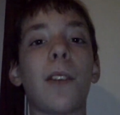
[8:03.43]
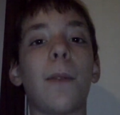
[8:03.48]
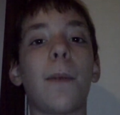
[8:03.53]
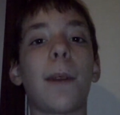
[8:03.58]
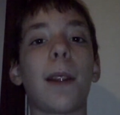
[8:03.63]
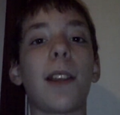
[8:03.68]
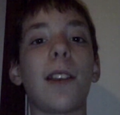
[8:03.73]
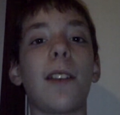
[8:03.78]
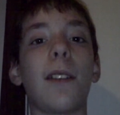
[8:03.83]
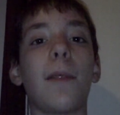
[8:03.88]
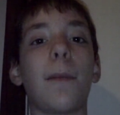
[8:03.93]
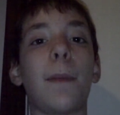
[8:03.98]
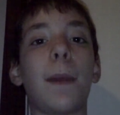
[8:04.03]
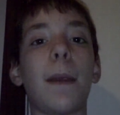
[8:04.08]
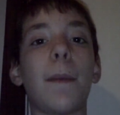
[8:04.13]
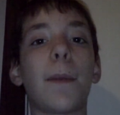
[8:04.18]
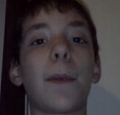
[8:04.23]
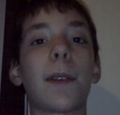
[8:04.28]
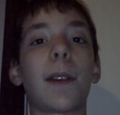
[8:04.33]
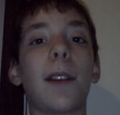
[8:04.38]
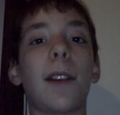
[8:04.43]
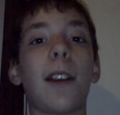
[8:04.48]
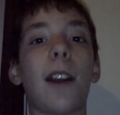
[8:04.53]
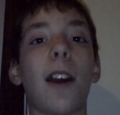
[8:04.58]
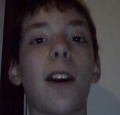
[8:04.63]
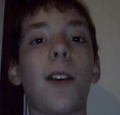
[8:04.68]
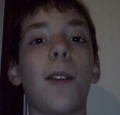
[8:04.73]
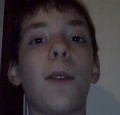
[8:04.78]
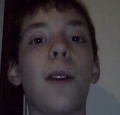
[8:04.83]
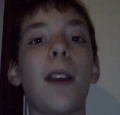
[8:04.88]
where people can
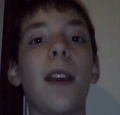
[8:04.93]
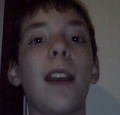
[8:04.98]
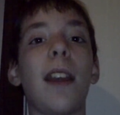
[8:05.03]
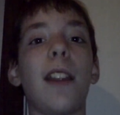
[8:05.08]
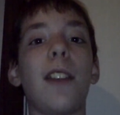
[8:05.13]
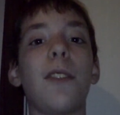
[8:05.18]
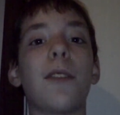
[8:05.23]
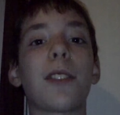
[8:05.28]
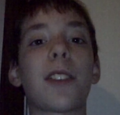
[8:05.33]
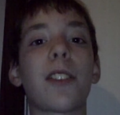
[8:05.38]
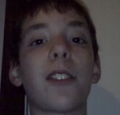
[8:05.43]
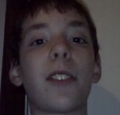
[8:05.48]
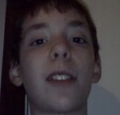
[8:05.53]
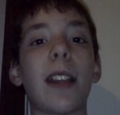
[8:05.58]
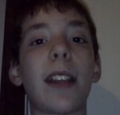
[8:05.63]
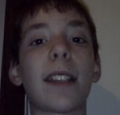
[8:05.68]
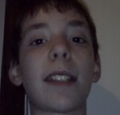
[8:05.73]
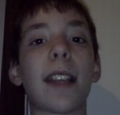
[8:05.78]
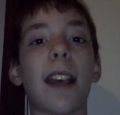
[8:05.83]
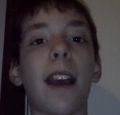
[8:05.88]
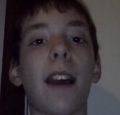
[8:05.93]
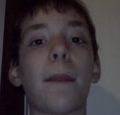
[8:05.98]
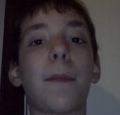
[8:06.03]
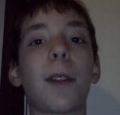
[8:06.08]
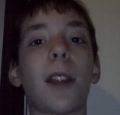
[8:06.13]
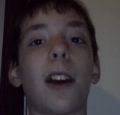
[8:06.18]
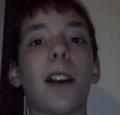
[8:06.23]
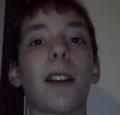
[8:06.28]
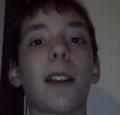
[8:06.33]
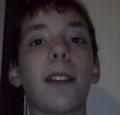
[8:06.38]
go and use their DSiHub
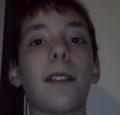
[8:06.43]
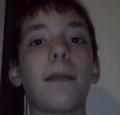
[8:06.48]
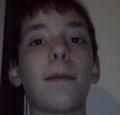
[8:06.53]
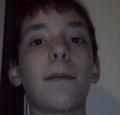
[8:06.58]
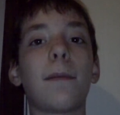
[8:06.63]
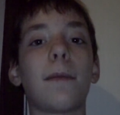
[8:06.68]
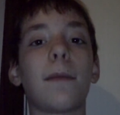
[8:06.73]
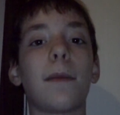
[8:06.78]
login.